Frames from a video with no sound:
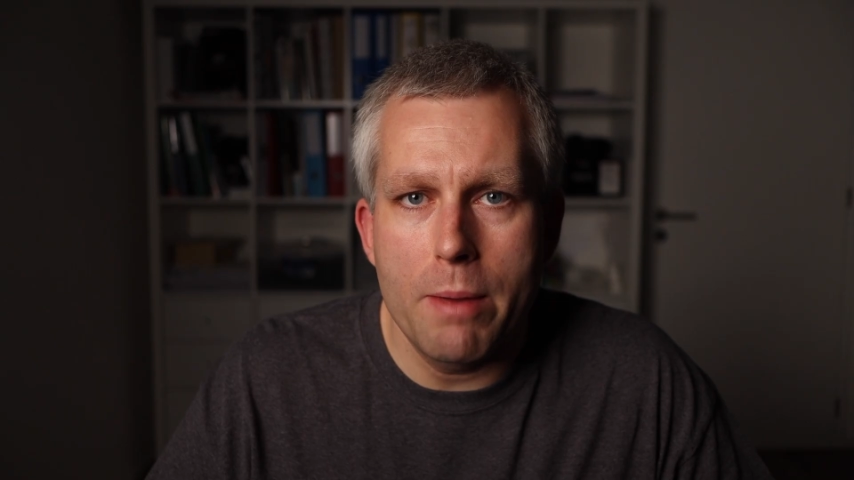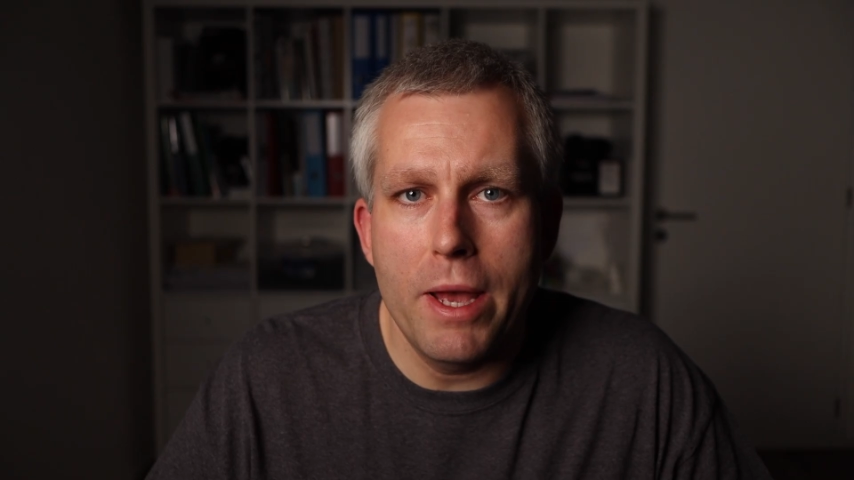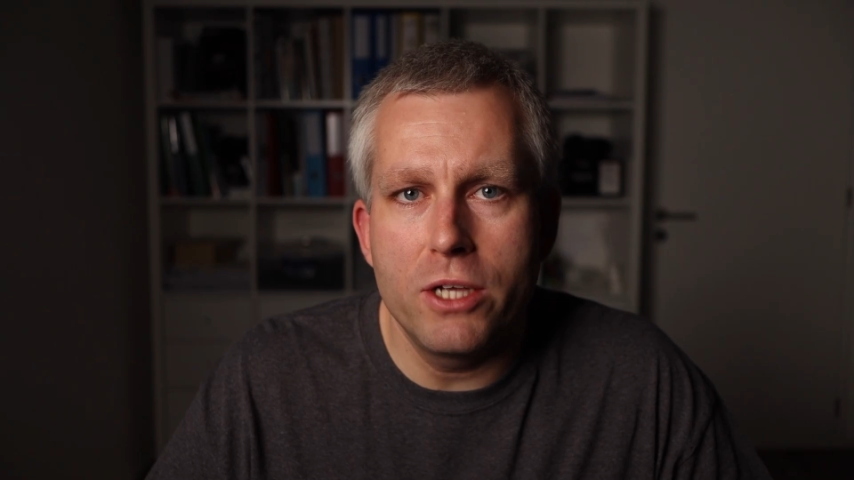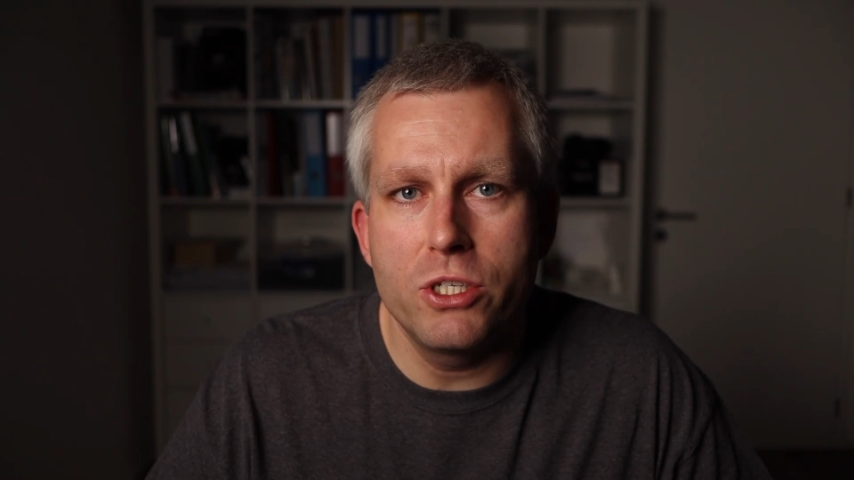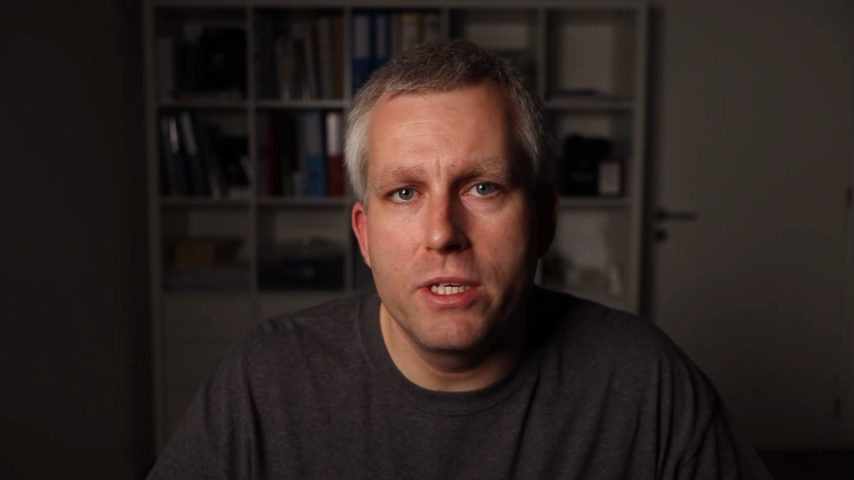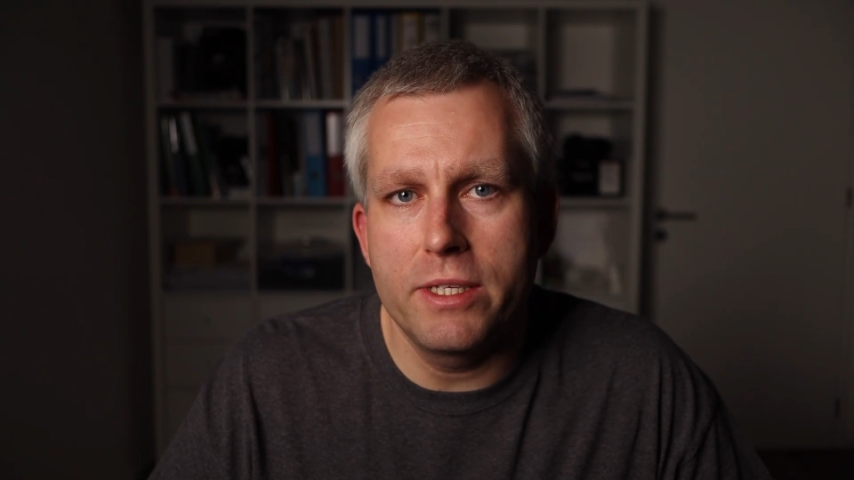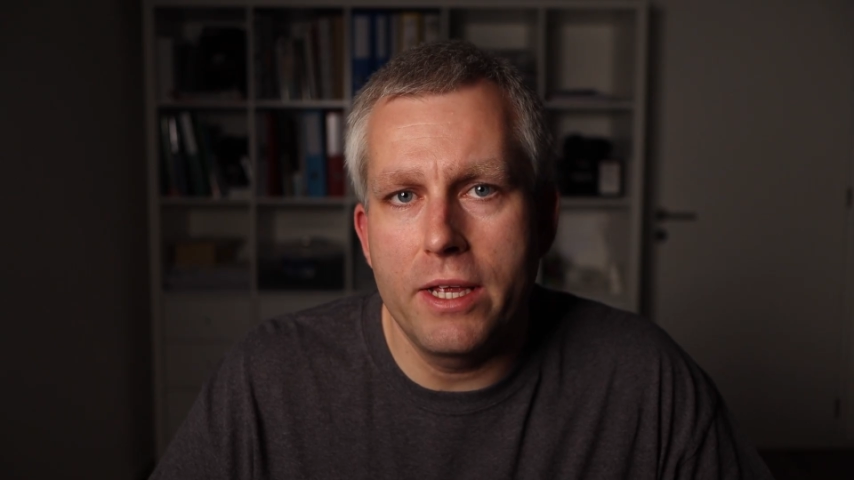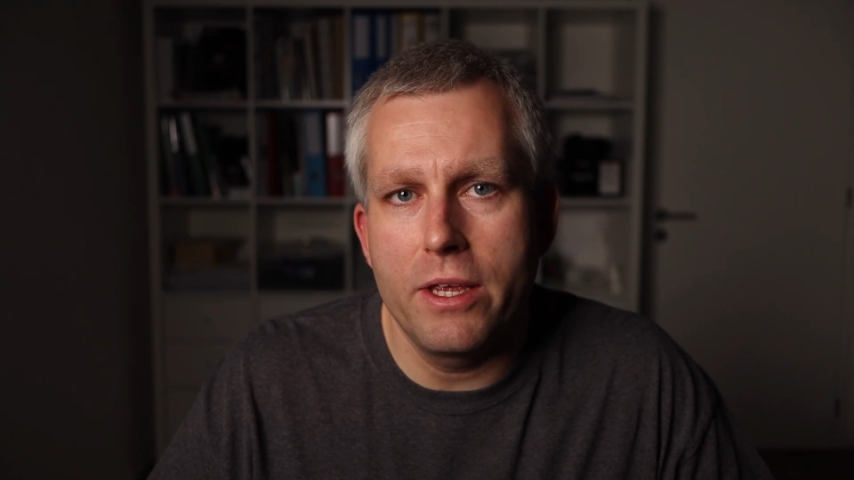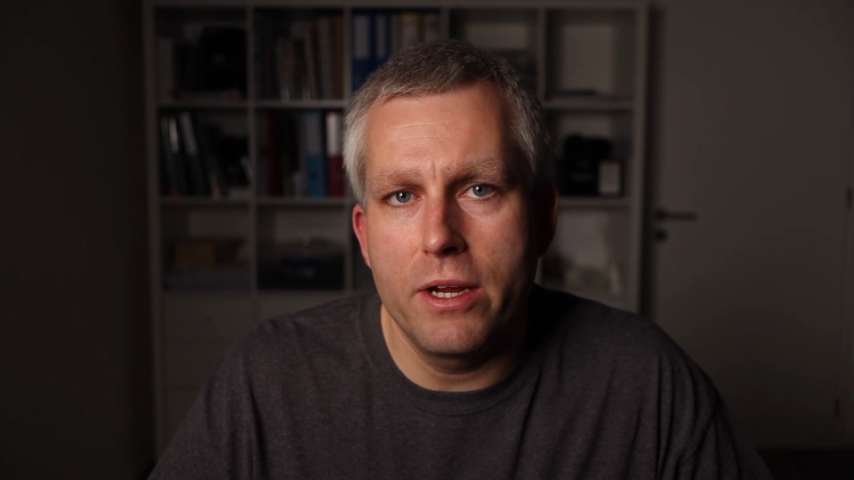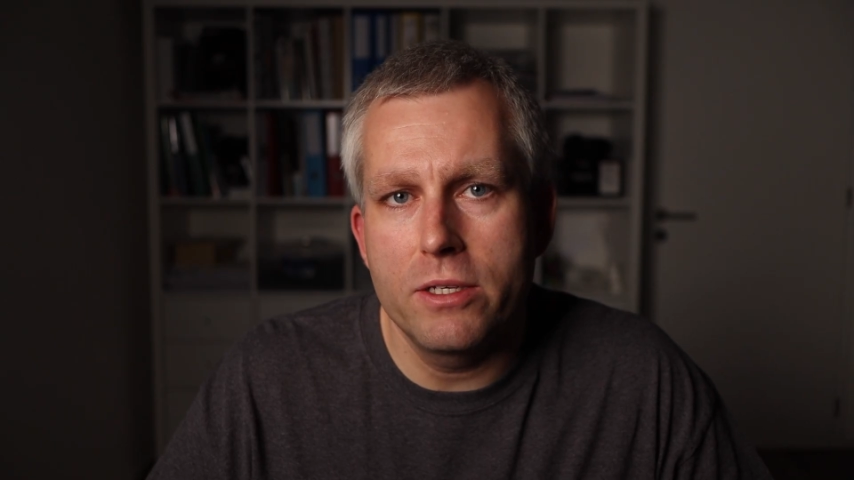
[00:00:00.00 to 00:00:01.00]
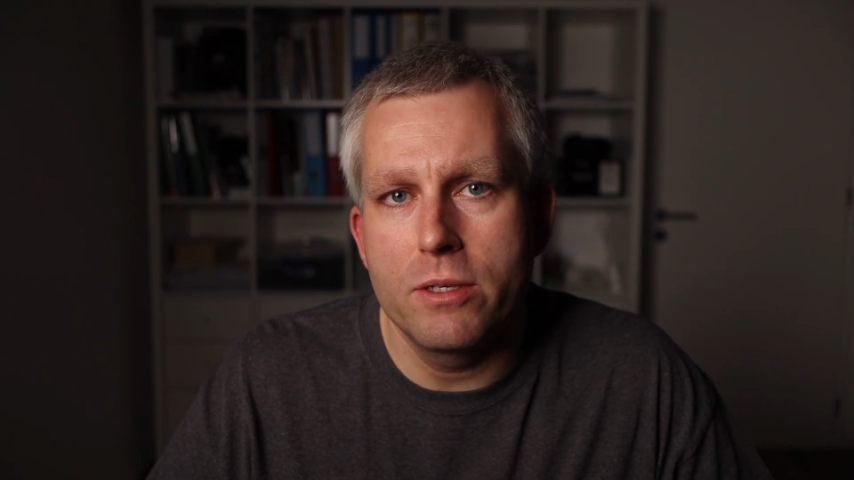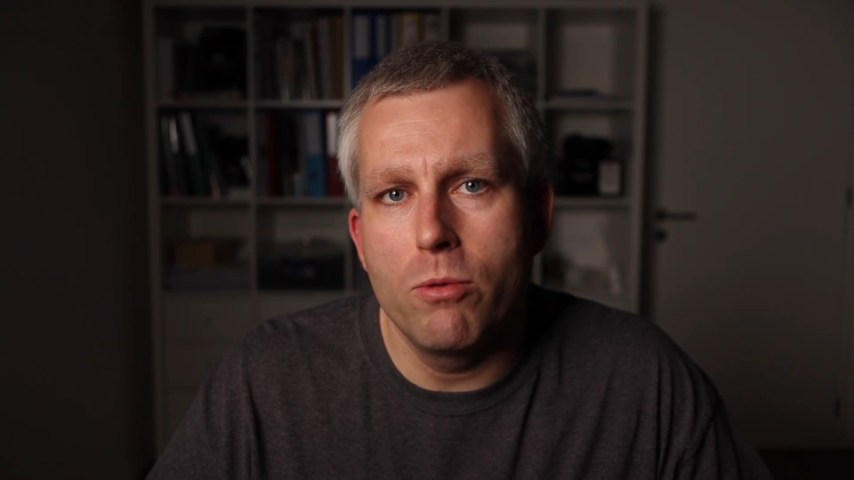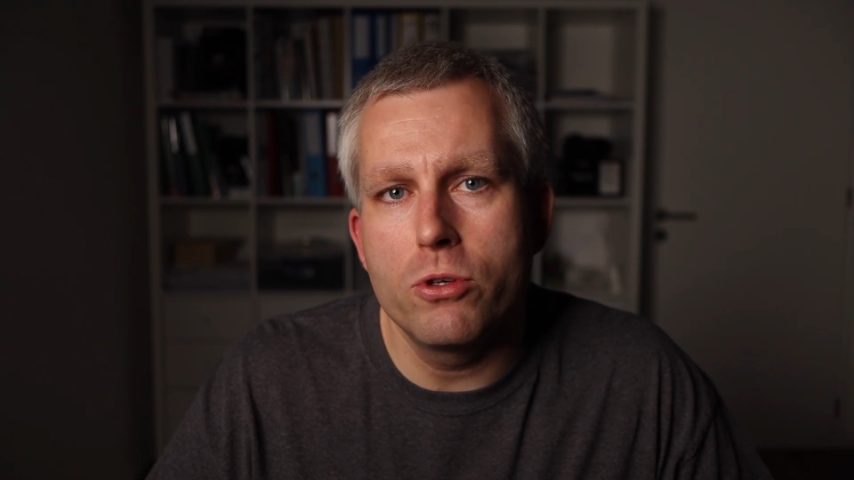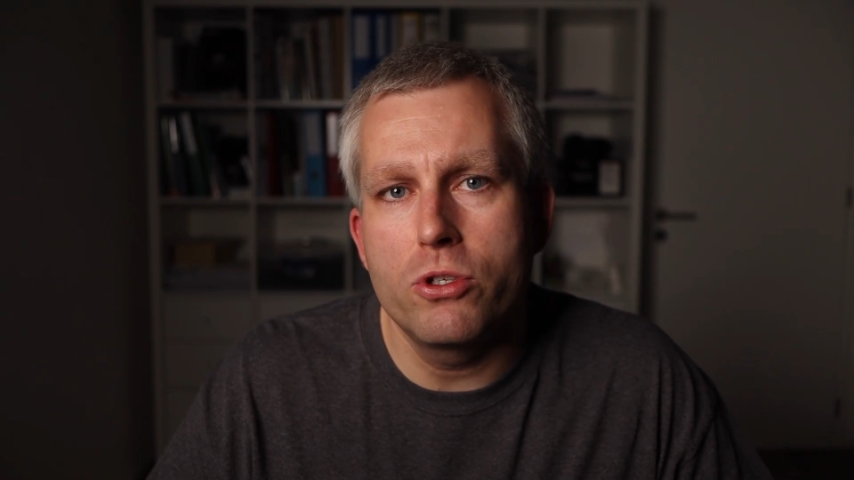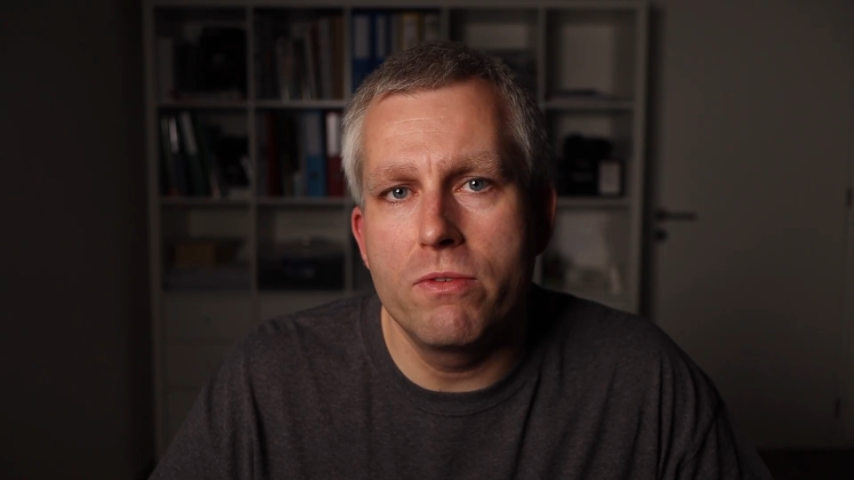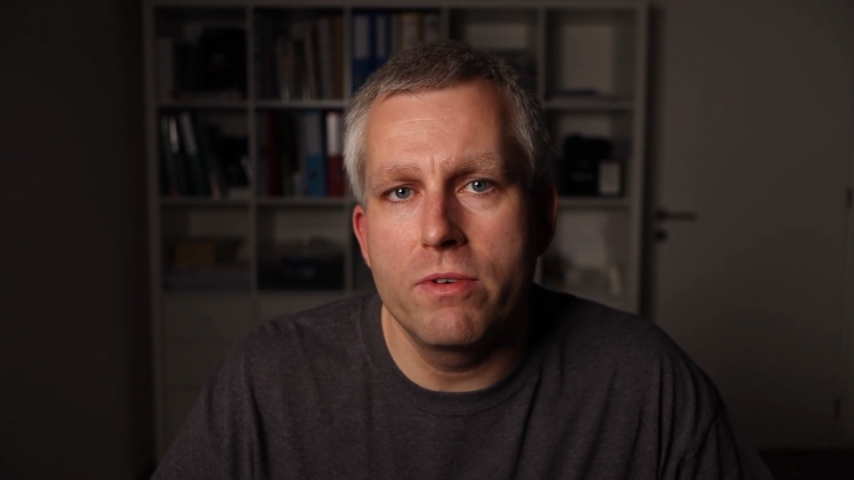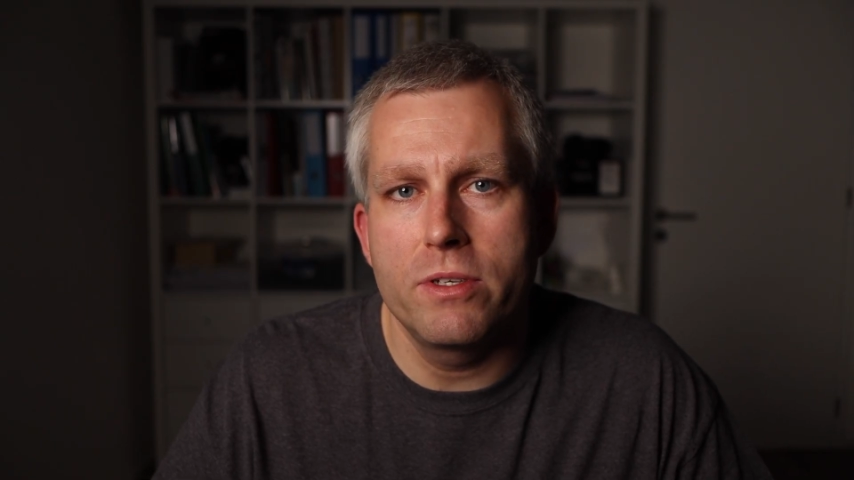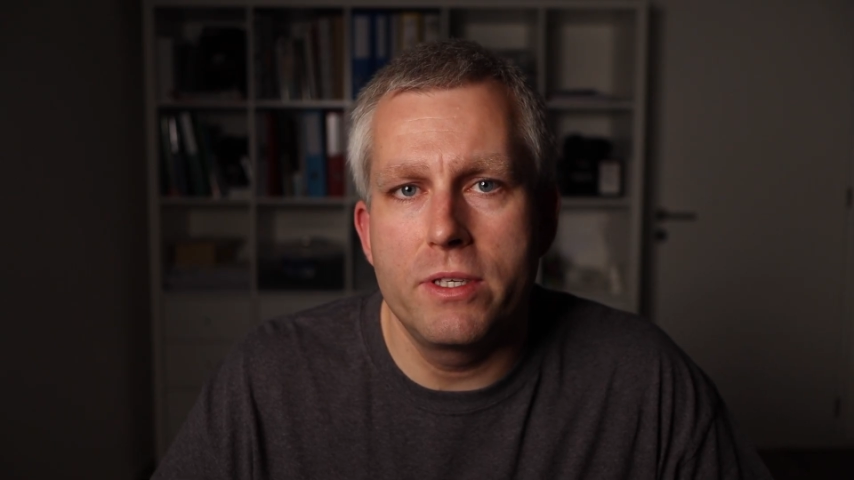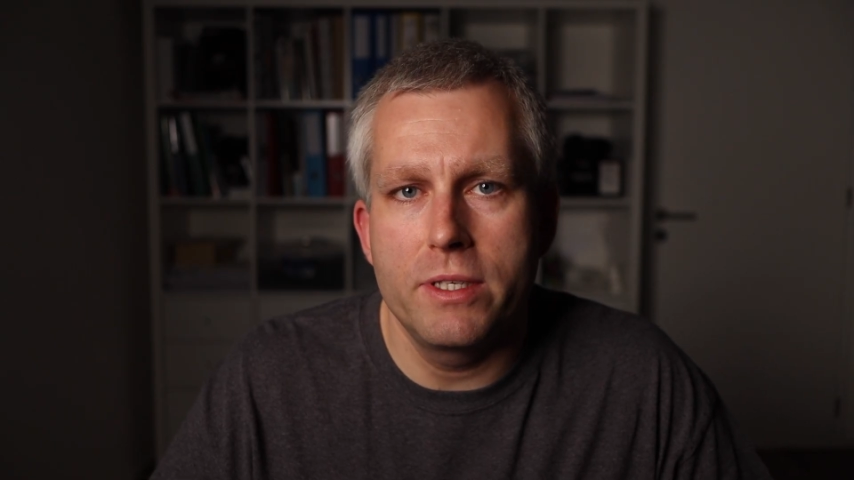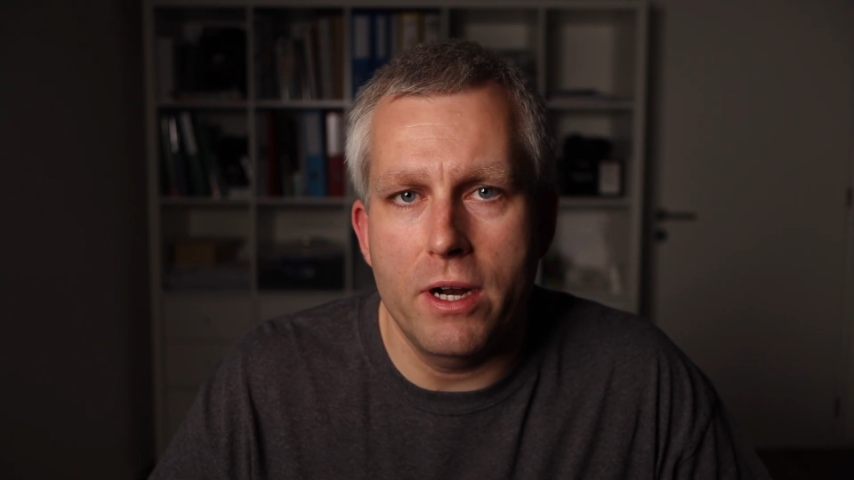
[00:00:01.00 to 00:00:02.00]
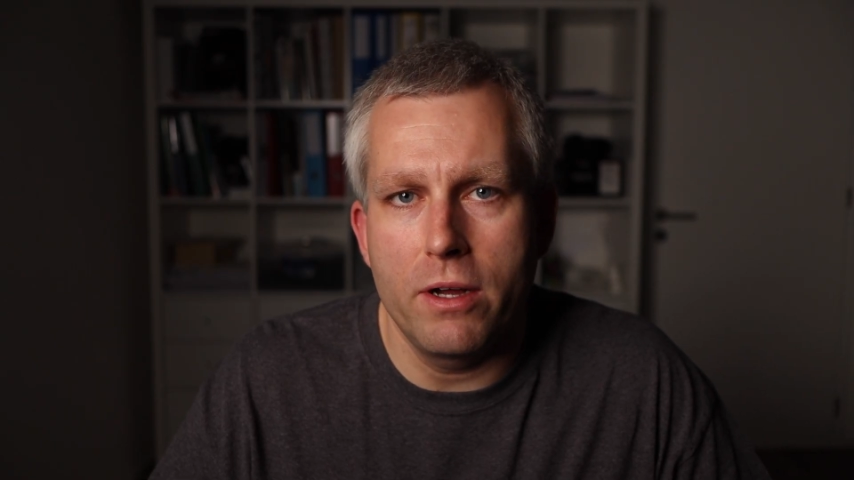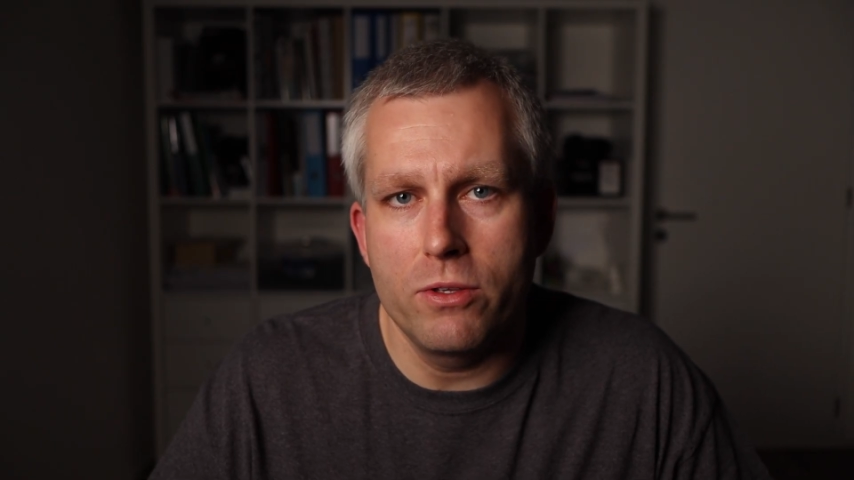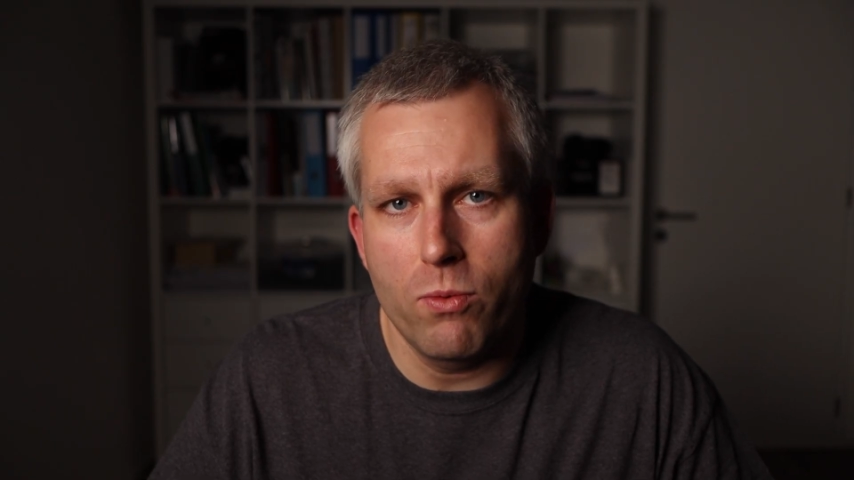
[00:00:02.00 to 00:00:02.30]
I imagine in 10 years, most universities around the